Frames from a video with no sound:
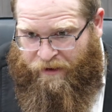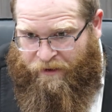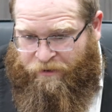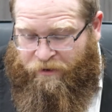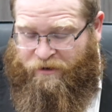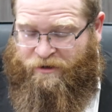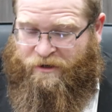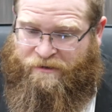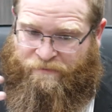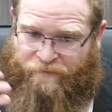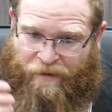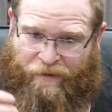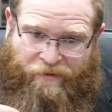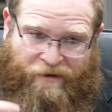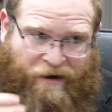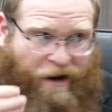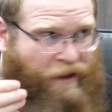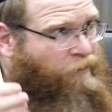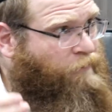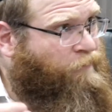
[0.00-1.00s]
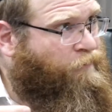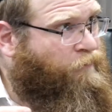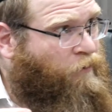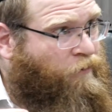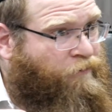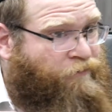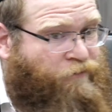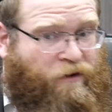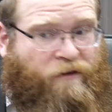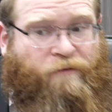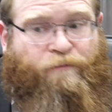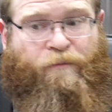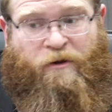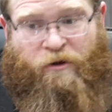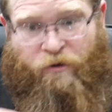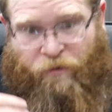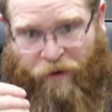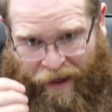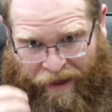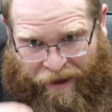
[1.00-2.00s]
They're just maybe not in the forefront, but
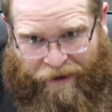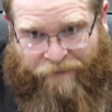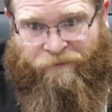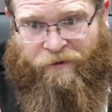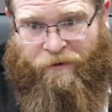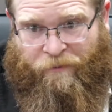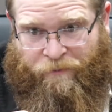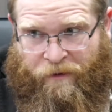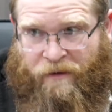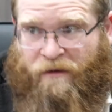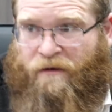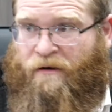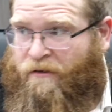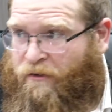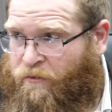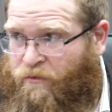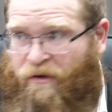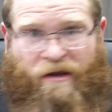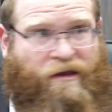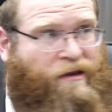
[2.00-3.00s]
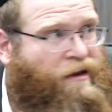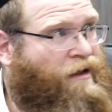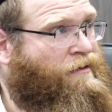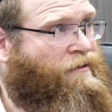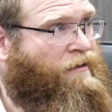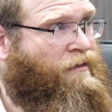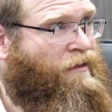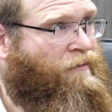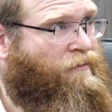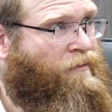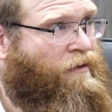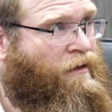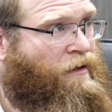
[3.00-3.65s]
you have the ability to reconnect to them.